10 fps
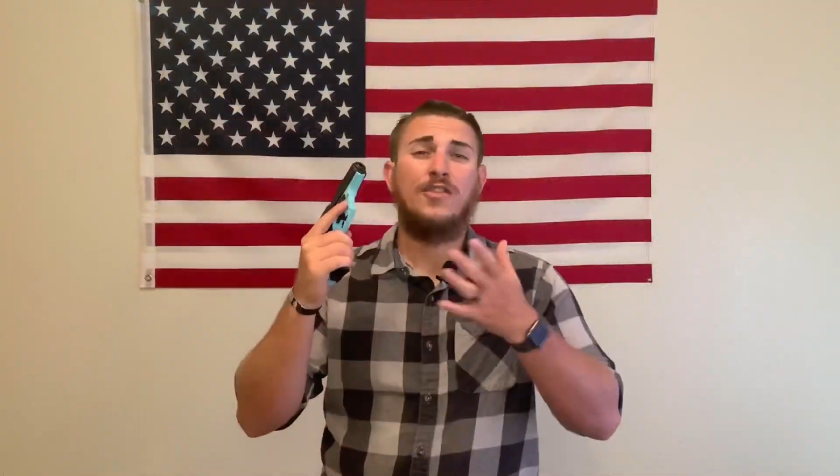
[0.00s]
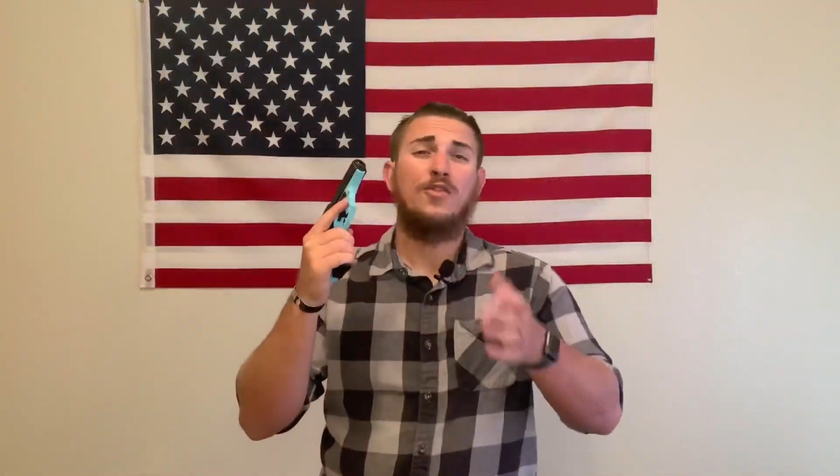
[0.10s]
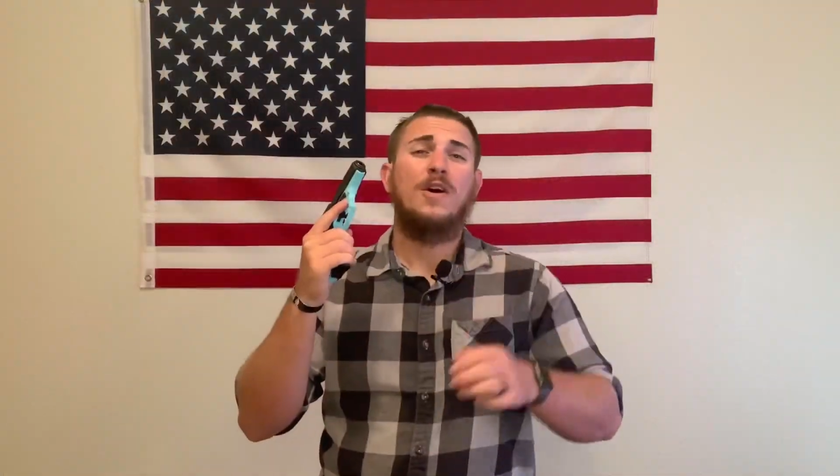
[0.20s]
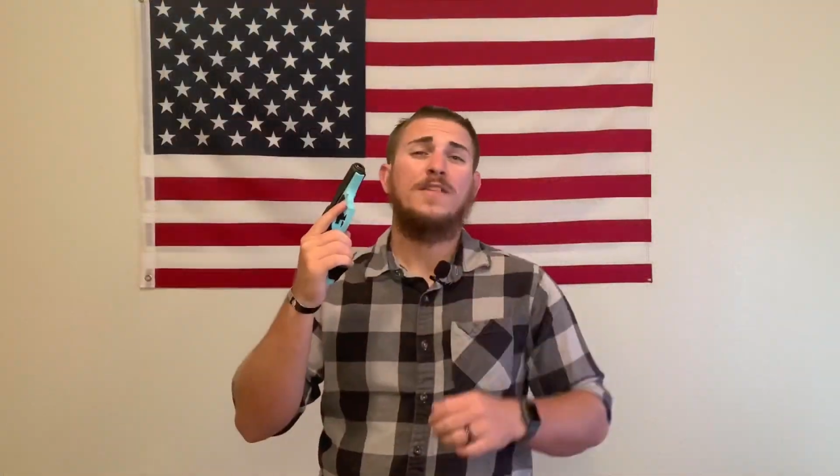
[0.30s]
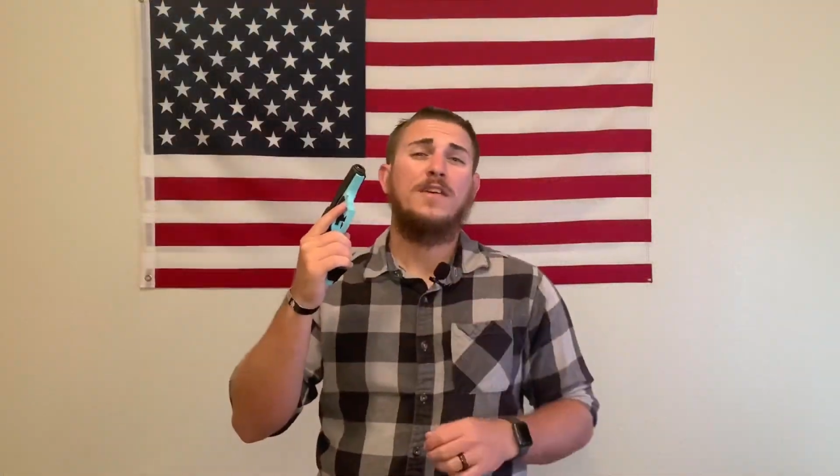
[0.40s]

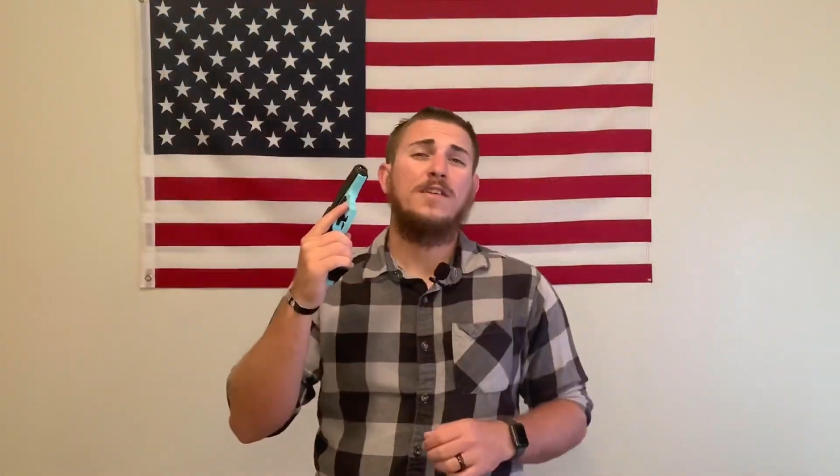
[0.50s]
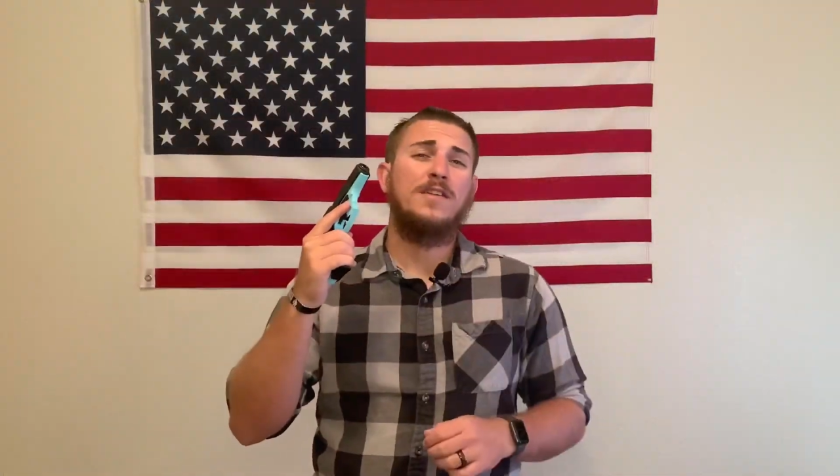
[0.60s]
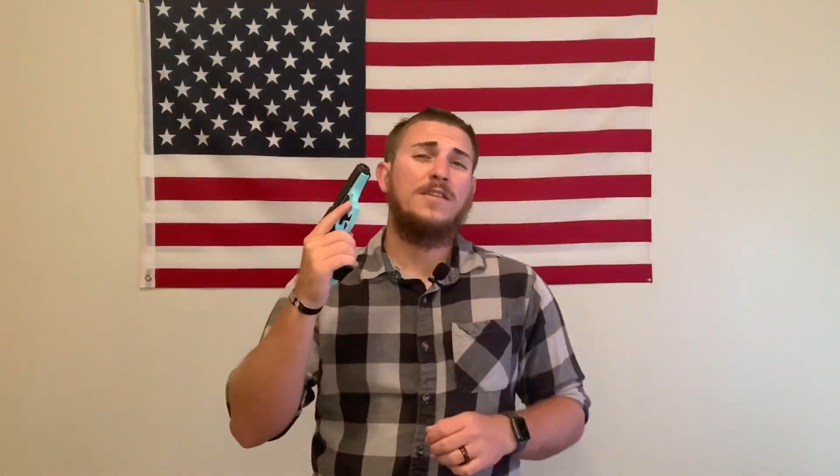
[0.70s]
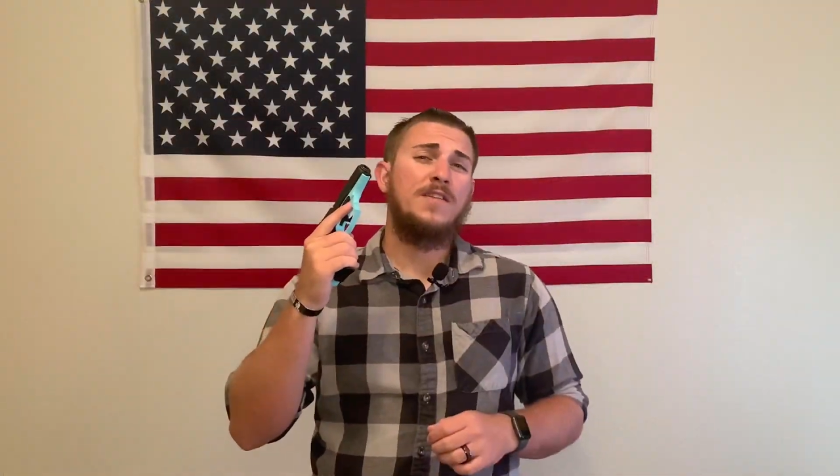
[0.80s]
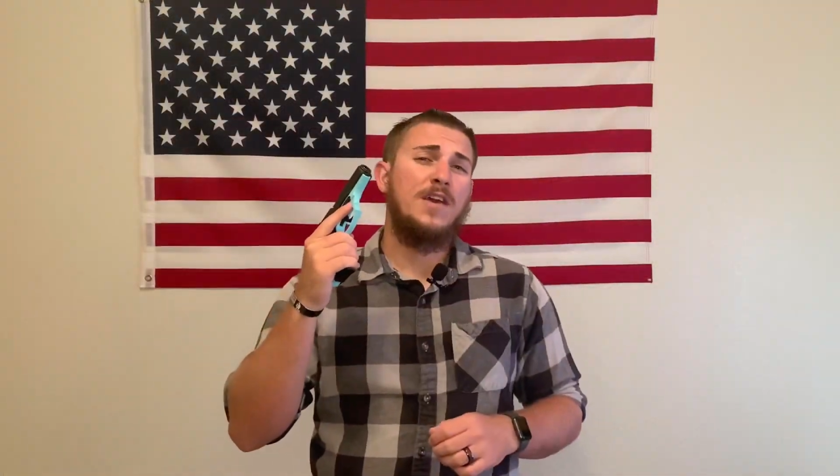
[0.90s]
at the end
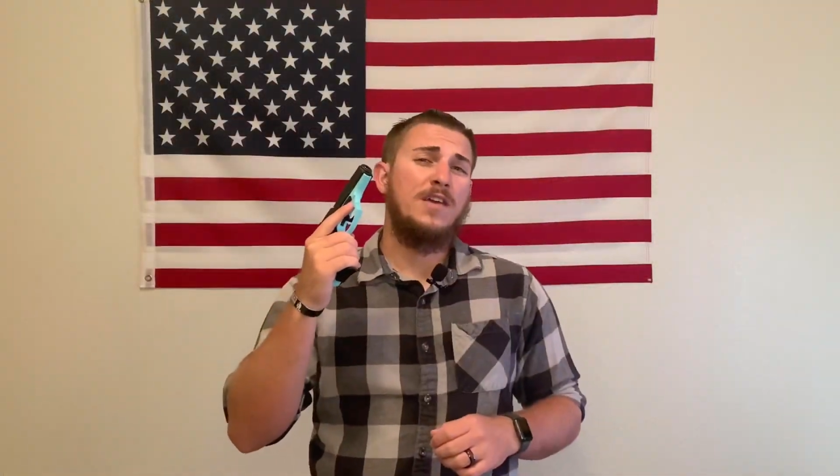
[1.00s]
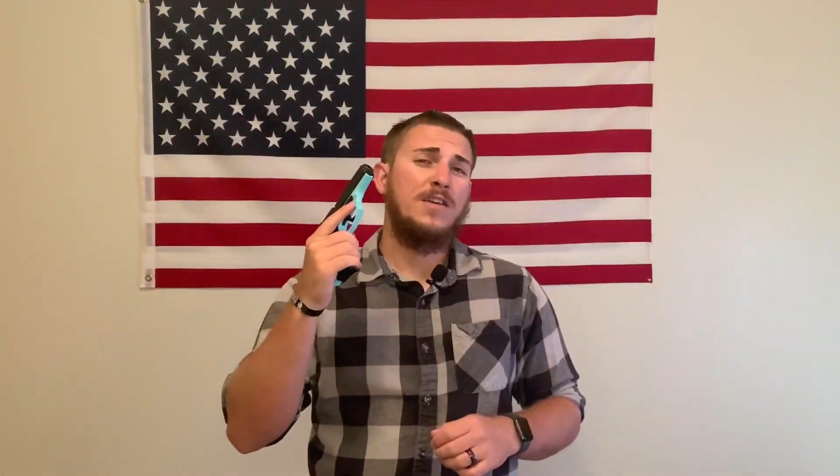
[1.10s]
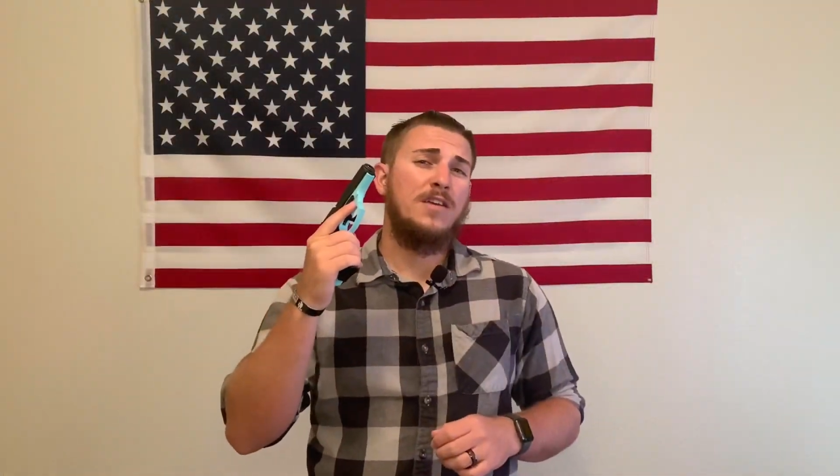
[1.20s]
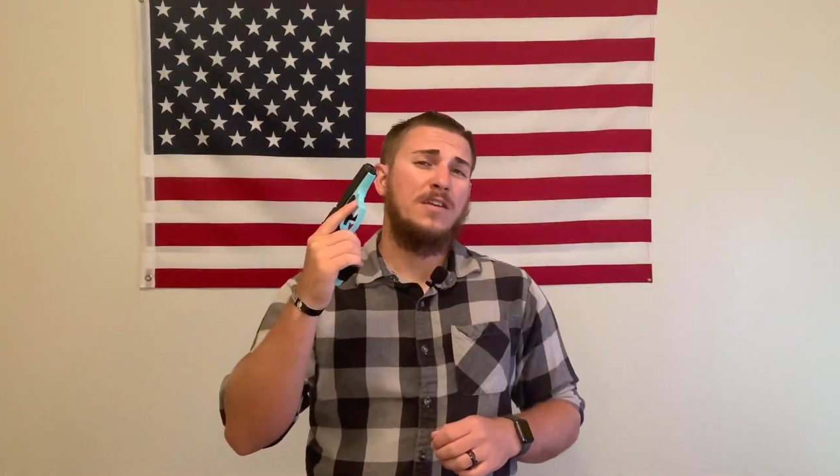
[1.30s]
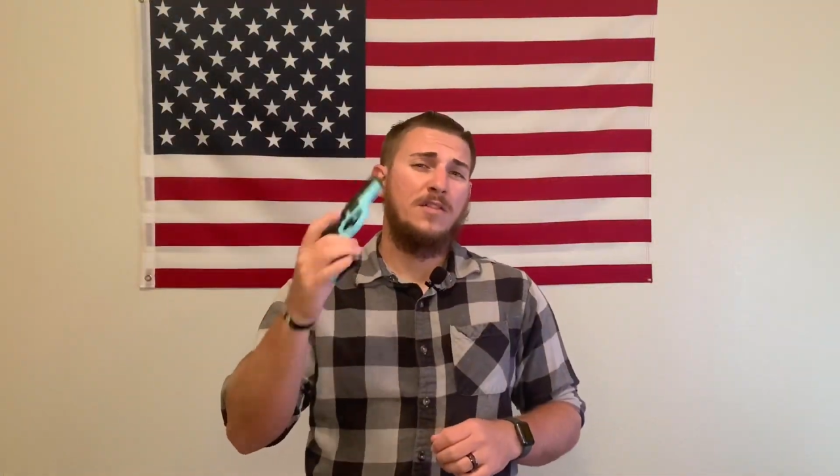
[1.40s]
of the
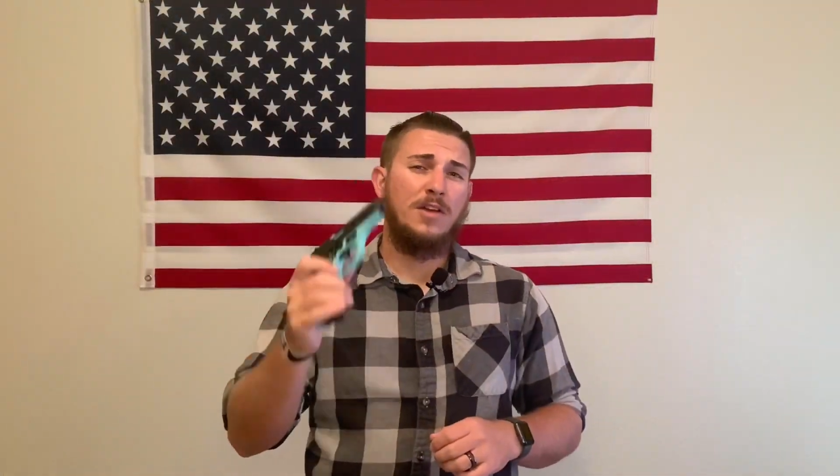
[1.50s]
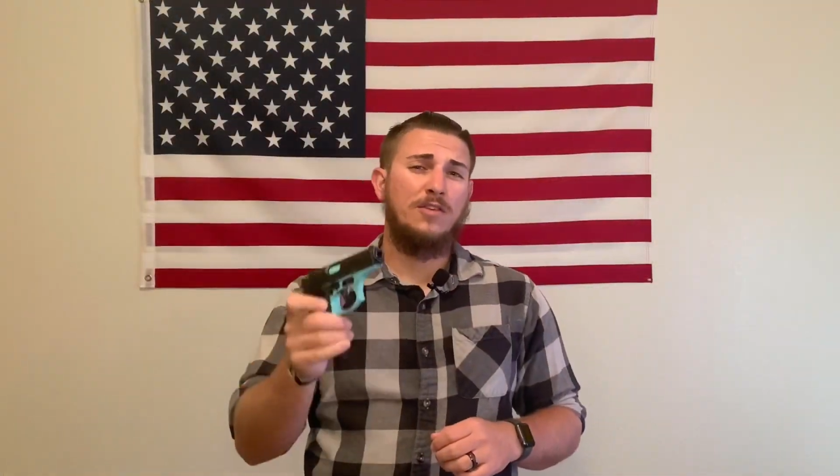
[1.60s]
day, like